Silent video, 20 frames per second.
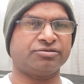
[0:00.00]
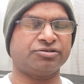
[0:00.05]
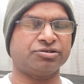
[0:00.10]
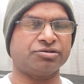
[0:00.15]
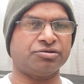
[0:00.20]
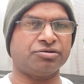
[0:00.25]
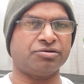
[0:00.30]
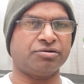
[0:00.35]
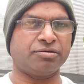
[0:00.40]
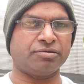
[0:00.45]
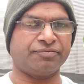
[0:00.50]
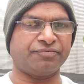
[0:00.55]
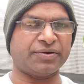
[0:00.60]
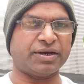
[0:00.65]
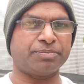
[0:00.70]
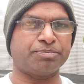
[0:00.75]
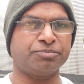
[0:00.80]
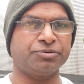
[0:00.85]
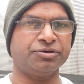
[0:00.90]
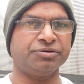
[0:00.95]
So if
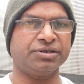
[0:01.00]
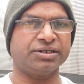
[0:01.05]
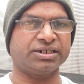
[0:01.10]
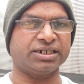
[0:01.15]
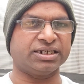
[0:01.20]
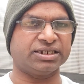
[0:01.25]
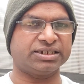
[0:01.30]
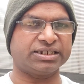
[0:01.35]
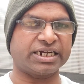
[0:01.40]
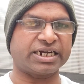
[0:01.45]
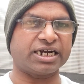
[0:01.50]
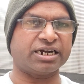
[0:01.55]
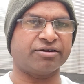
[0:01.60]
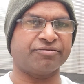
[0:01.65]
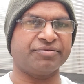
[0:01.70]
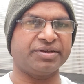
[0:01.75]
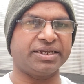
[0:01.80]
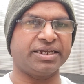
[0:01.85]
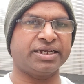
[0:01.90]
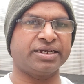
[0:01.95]
I do it in a
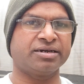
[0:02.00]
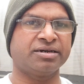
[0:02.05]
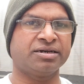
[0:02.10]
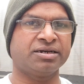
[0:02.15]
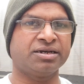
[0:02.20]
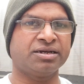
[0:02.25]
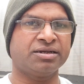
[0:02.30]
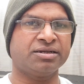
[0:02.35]
second week,